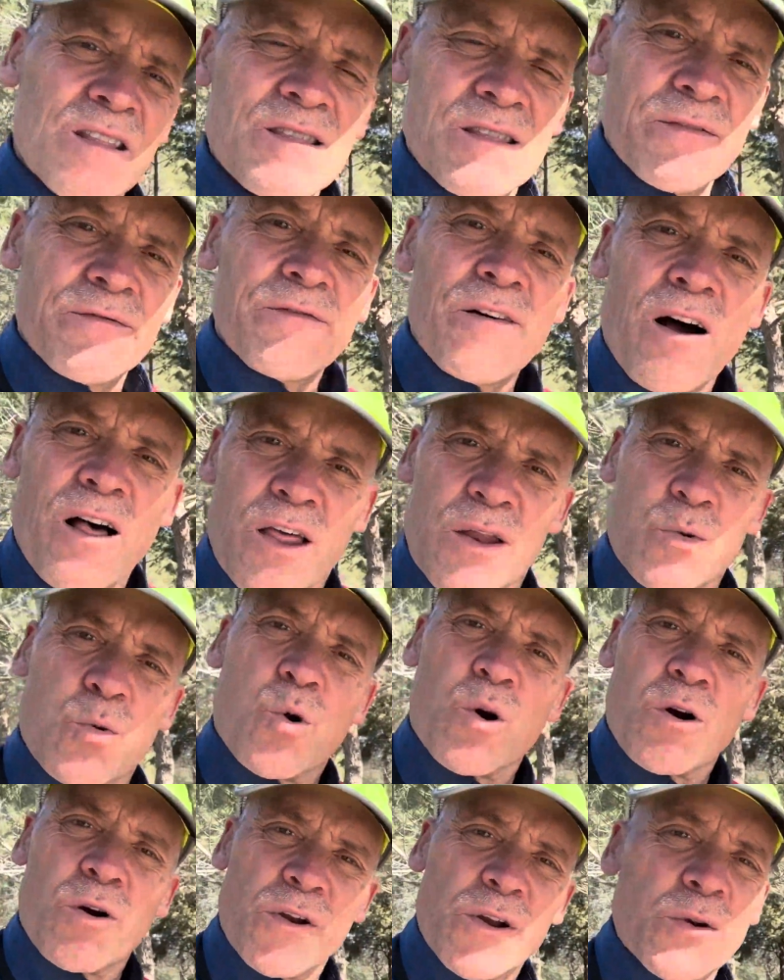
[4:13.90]
The fallen
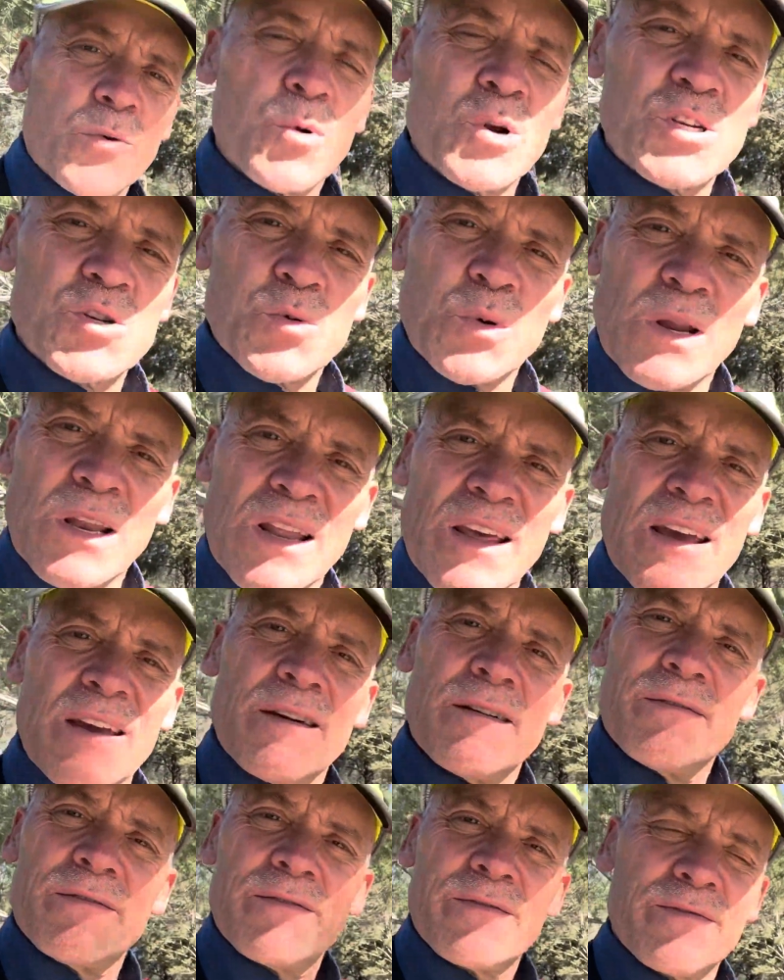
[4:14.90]
world in which we
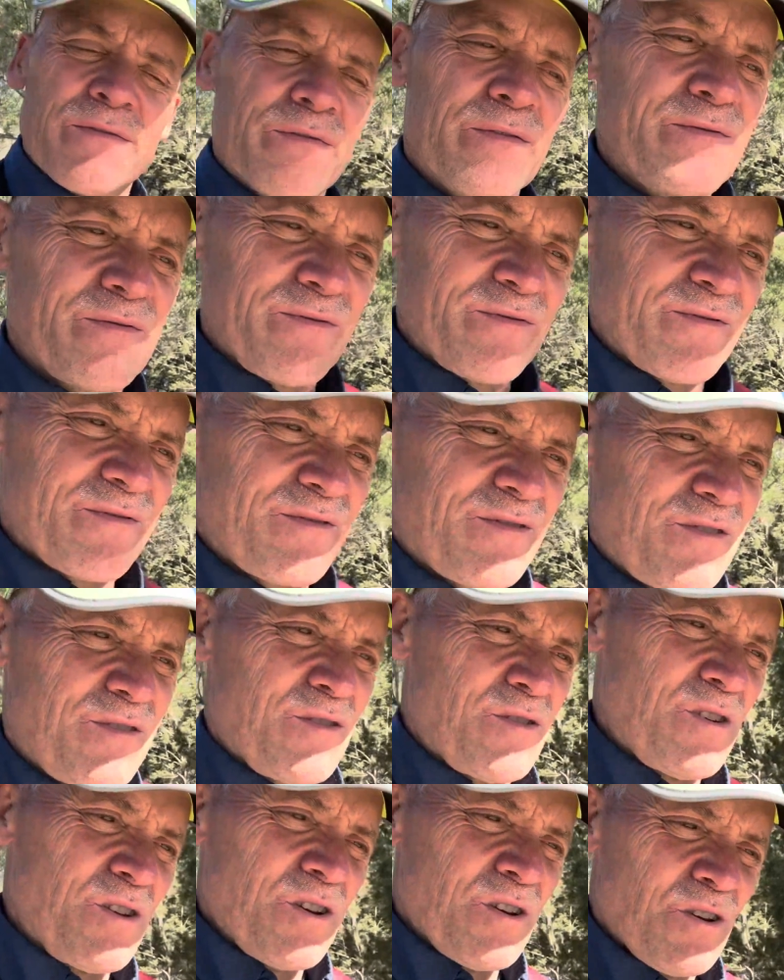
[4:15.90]
live
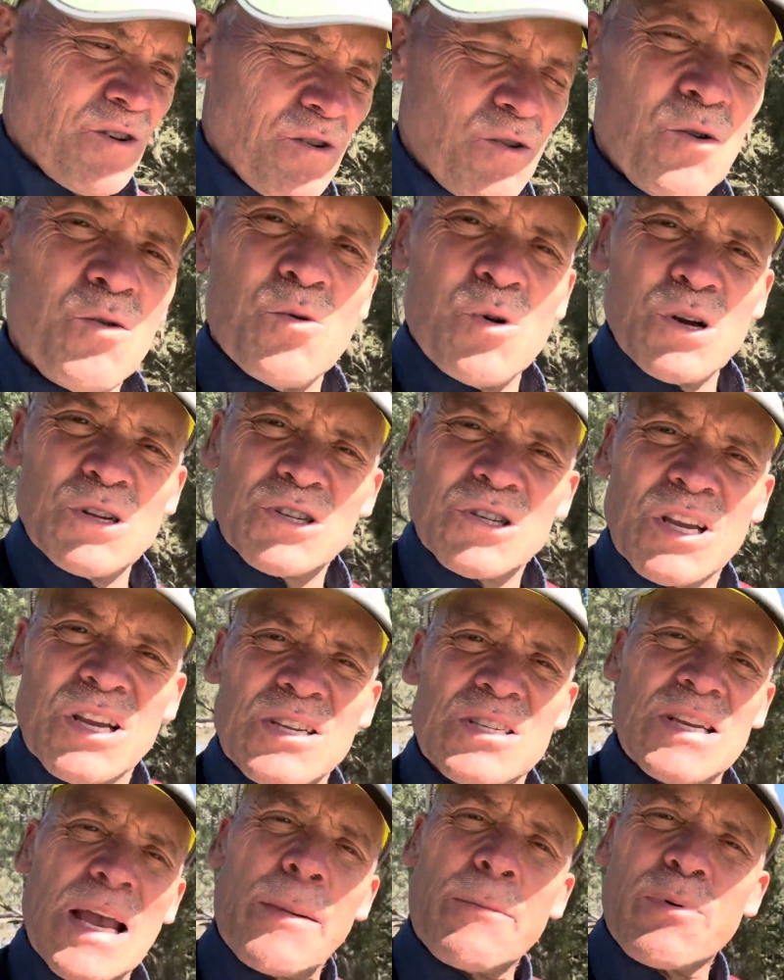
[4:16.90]
was
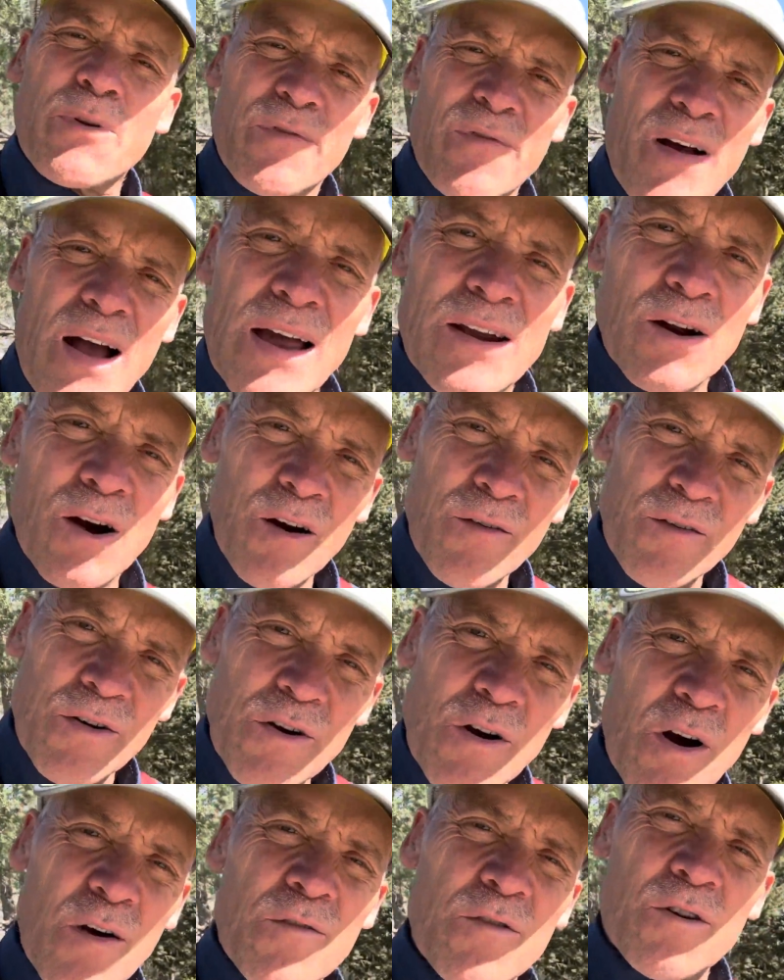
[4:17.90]
exemplified over
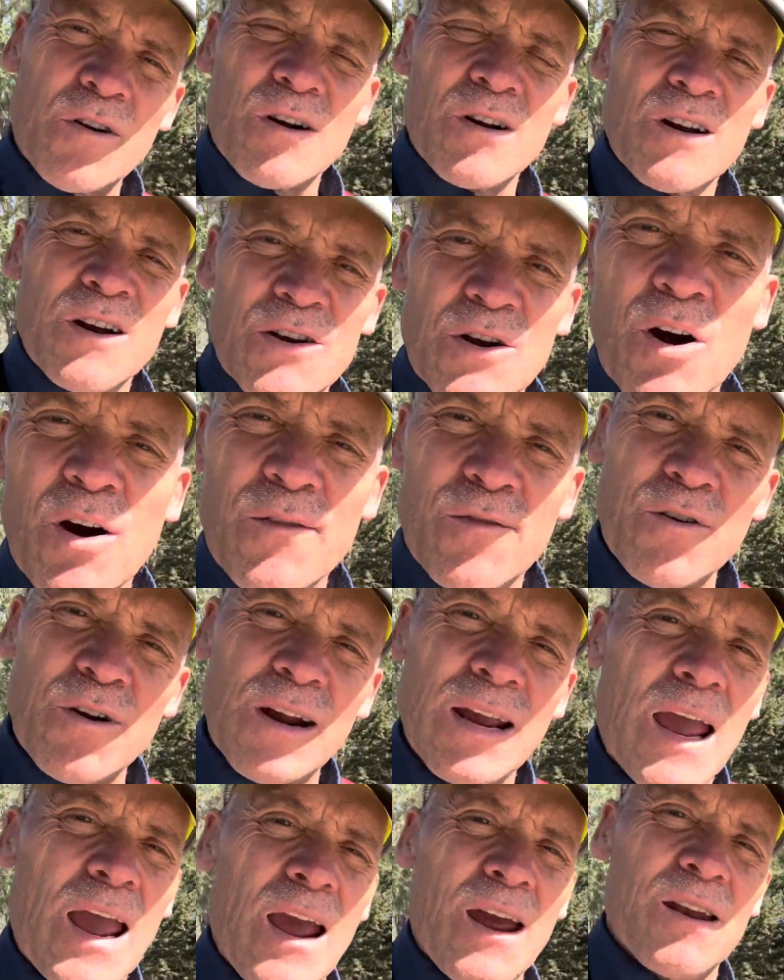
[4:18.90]
and over and over
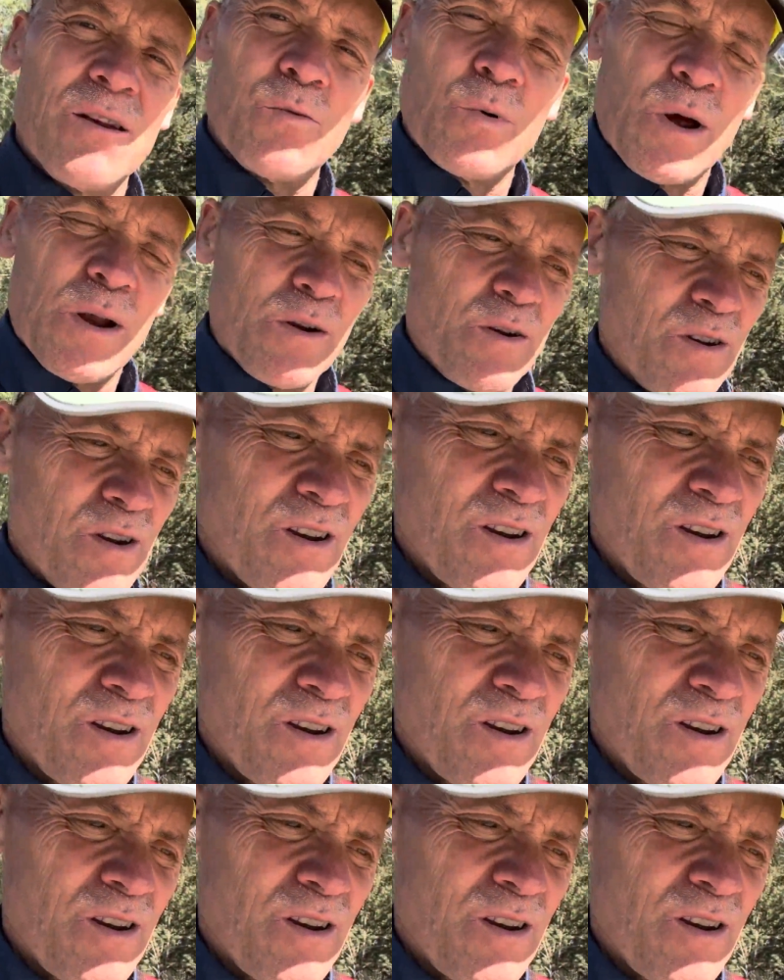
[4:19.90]
again when